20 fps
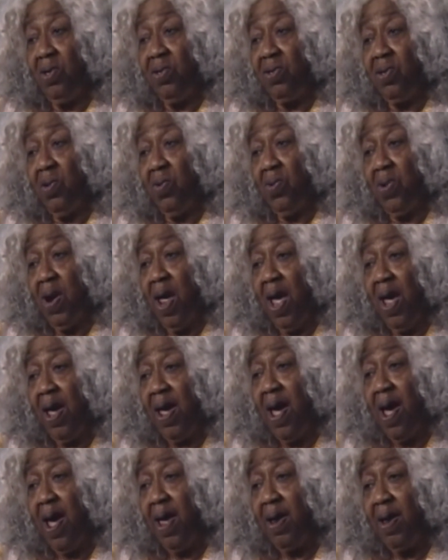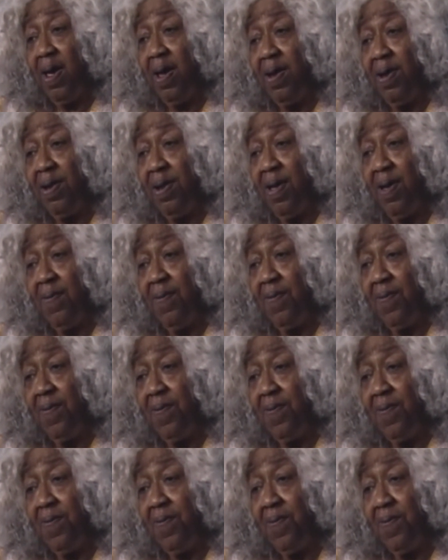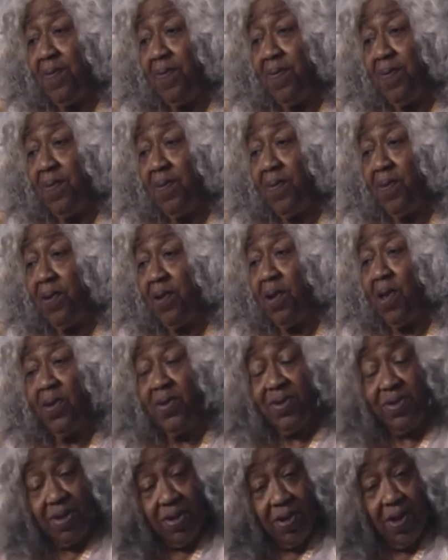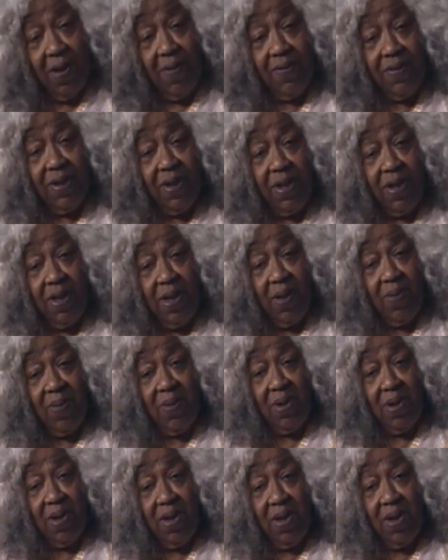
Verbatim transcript: So when I got enough, close enough to him,